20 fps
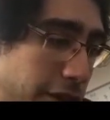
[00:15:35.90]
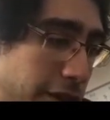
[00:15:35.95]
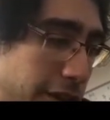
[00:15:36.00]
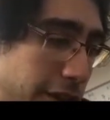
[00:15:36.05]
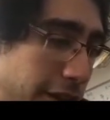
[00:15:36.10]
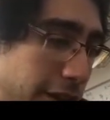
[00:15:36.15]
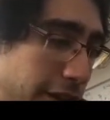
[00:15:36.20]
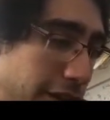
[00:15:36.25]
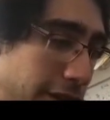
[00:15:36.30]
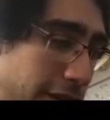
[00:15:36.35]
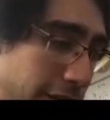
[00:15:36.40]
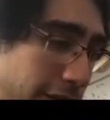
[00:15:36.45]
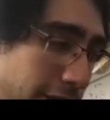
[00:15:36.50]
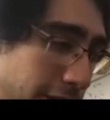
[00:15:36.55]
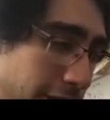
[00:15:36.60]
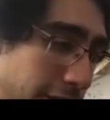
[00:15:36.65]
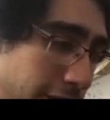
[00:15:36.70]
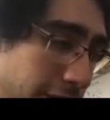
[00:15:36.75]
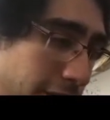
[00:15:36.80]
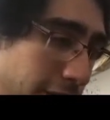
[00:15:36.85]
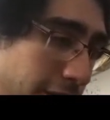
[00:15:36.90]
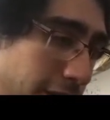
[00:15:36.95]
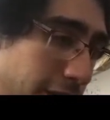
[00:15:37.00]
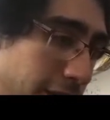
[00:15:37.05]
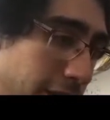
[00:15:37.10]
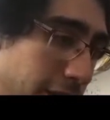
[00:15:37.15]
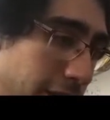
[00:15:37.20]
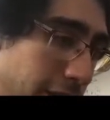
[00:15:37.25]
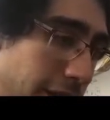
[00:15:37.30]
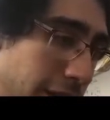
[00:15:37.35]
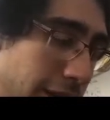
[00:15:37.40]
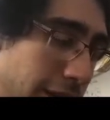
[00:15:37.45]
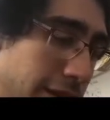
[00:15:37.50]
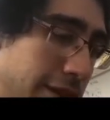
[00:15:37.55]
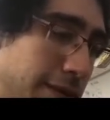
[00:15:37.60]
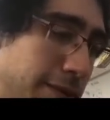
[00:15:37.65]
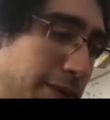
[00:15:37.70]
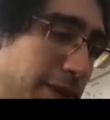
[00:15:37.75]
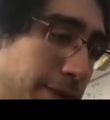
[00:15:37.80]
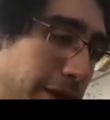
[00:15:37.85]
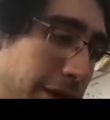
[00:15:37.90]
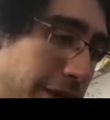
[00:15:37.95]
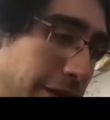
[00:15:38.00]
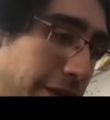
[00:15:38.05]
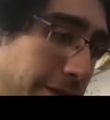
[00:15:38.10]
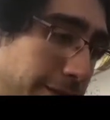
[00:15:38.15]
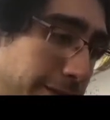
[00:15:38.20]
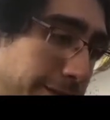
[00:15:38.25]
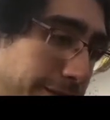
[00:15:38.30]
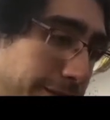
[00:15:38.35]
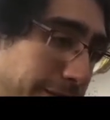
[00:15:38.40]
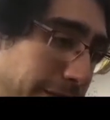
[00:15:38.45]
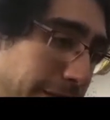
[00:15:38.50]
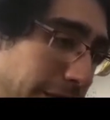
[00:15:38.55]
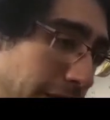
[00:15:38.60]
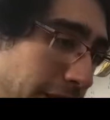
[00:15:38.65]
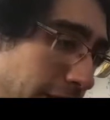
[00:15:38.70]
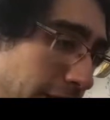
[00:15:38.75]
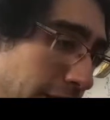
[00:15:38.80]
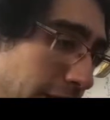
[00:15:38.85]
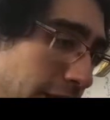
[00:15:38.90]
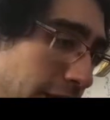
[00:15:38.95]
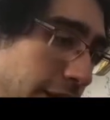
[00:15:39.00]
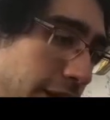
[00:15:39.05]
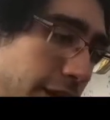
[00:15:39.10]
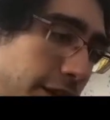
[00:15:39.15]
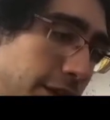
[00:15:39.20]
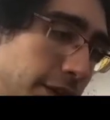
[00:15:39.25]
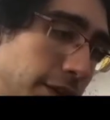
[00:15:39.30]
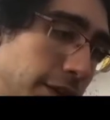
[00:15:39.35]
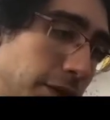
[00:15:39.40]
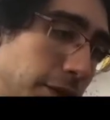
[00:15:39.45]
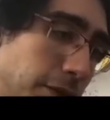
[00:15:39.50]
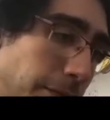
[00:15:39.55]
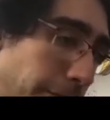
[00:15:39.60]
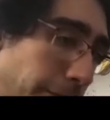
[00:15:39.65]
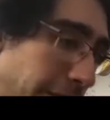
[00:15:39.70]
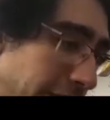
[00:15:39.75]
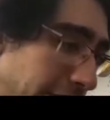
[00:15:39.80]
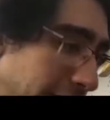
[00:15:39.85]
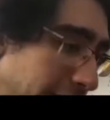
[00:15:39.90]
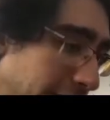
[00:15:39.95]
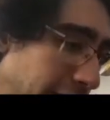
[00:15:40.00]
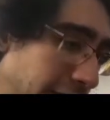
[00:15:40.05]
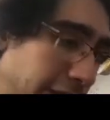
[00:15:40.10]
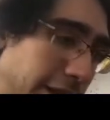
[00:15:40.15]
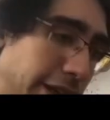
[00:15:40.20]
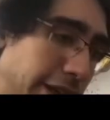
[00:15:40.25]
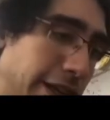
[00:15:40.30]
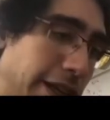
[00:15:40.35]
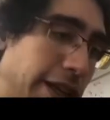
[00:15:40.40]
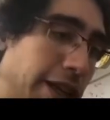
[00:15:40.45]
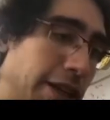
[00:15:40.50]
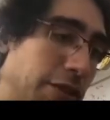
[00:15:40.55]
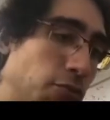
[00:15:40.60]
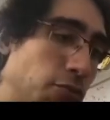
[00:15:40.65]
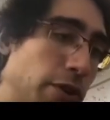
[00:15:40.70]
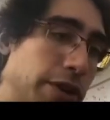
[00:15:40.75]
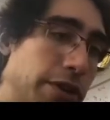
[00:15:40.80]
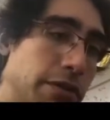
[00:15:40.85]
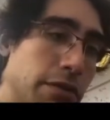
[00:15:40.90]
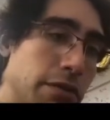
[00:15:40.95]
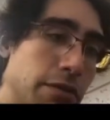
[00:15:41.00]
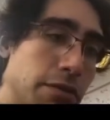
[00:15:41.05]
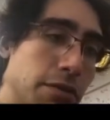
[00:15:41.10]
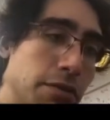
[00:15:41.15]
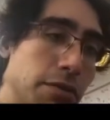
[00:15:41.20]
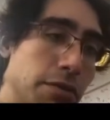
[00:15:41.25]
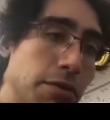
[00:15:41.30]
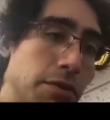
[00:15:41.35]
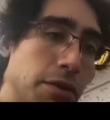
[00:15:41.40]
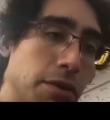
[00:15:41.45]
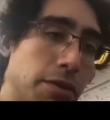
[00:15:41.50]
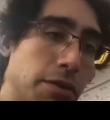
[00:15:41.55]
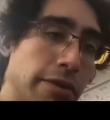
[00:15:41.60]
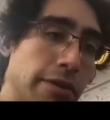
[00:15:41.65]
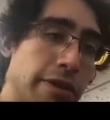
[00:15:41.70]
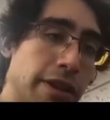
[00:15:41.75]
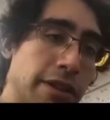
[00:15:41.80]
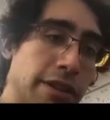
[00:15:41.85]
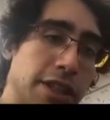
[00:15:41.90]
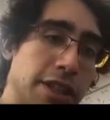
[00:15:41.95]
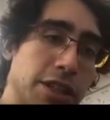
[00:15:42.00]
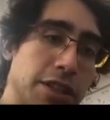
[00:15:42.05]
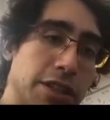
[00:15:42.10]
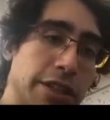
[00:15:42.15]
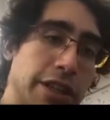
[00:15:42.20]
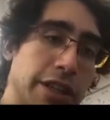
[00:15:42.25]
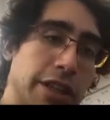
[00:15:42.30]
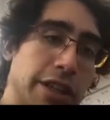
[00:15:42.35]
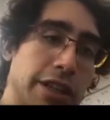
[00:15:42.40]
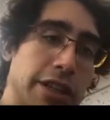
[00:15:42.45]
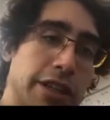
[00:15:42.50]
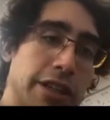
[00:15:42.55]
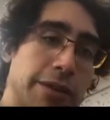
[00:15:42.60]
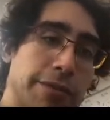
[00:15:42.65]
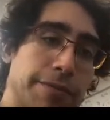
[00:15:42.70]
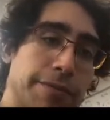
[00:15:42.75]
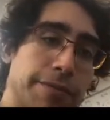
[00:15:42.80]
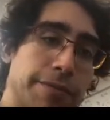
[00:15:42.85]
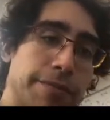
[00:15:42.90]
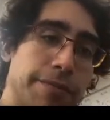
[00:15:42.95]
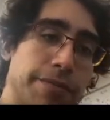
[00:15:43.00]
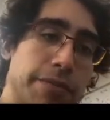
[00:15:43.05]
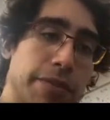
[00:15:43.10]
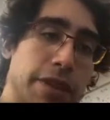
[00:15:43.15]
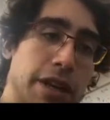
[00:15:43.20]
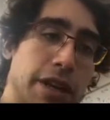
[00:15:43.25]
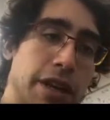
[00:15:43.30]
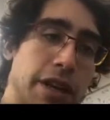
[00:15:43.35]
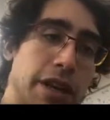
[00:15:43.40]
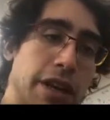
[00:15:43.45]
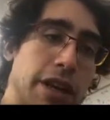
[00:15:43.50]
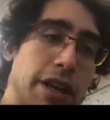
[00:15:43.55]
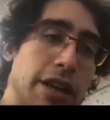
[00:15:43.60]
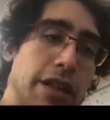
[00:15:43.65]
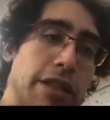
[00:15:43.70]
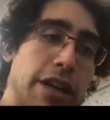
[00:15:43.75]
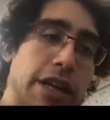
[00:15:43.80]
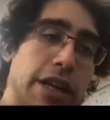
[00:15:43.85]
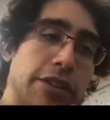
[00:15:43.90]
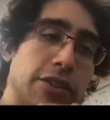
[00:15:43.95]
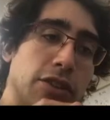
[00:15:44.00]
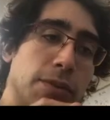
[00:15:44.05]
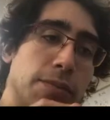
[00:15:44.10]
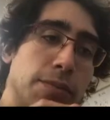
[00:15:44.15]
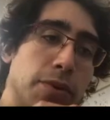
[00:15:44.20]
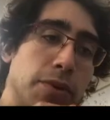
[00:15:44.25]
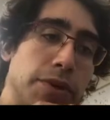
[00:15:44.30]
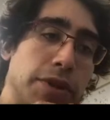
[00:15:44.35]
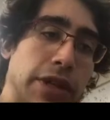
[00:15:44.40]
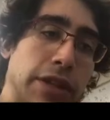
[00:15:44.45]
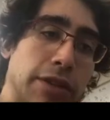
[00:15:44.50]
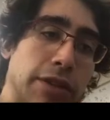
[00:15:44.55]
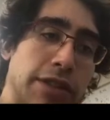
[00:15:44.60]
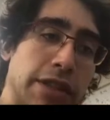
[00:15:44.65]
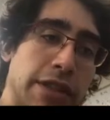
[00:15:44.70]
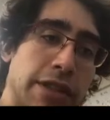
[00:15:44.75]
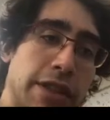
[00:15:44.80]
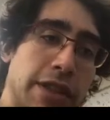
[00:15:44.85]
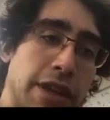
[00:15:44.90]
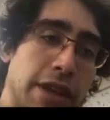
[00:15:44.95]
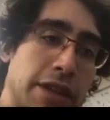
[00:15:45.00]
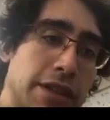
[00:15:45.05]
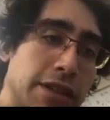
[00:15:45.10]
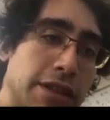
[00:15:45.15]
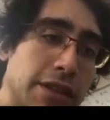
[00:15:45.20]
that. Yeah, that's a bit better. So basically it went through all the addition here. And then at some point it looks at that